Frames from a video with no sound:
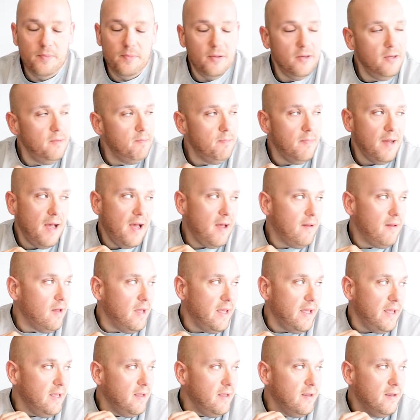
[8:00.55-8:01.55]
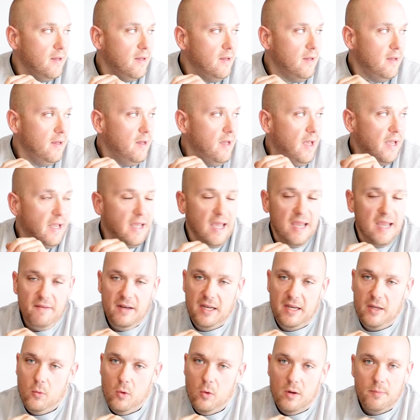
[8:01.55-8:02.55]
put a
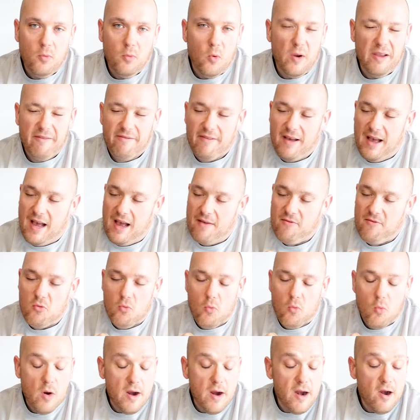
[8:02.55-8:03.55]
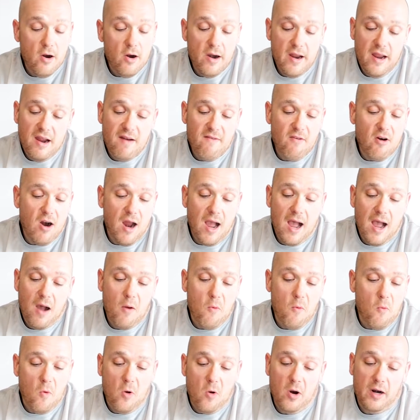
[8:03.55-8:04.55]
KVD 1.5 wherever
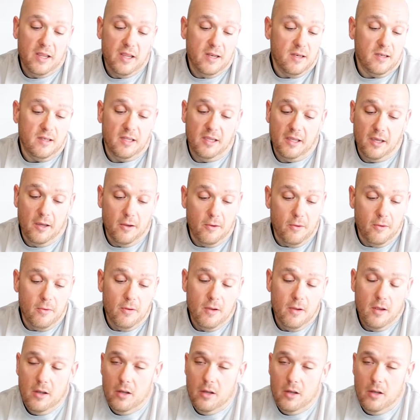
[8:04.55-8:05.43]
I want it to go.